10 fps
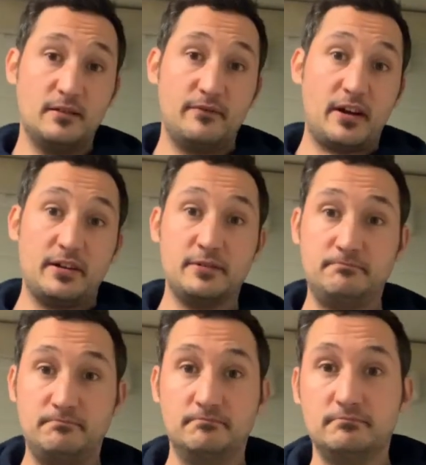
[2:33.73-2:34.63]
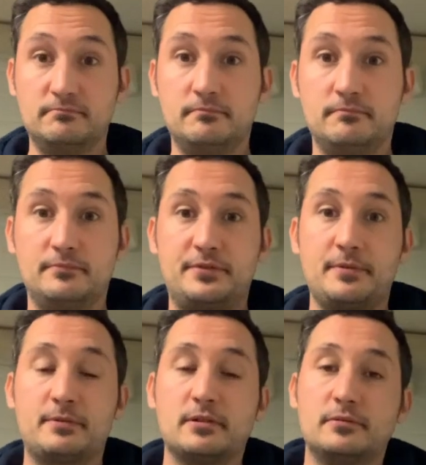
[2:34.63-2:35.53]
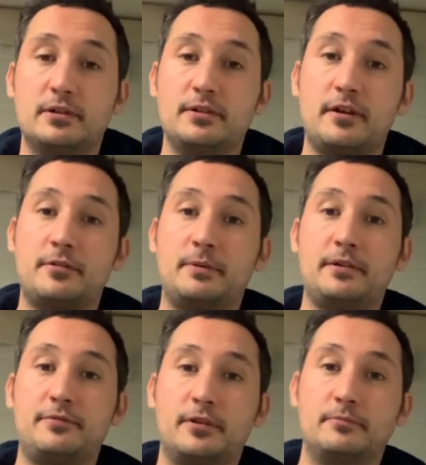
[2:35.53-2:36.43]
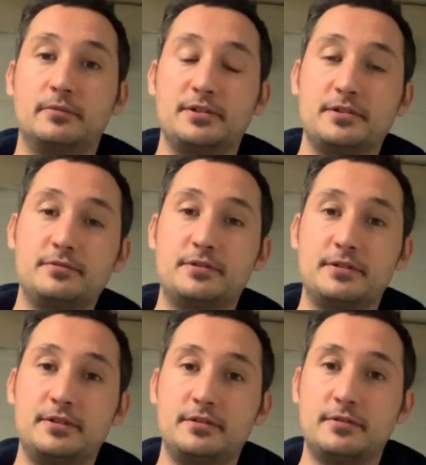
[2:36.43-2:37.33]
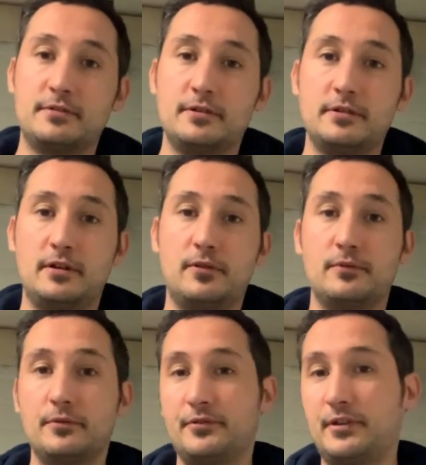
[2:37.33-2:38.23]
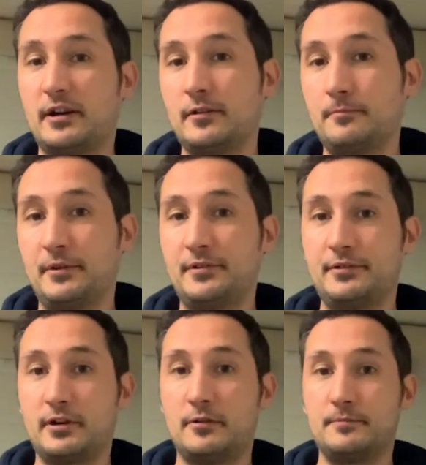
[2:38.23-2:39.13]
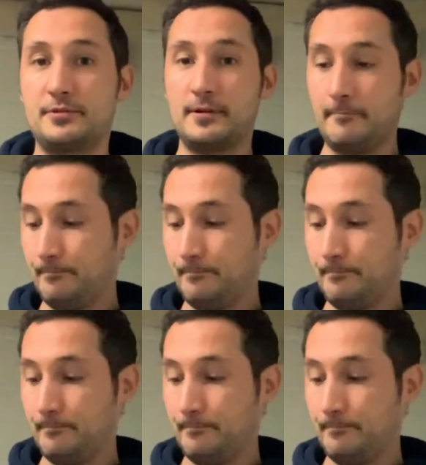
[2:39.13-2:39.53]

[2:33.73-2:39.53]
Very typical of what you expect from when you're using these old style British hops.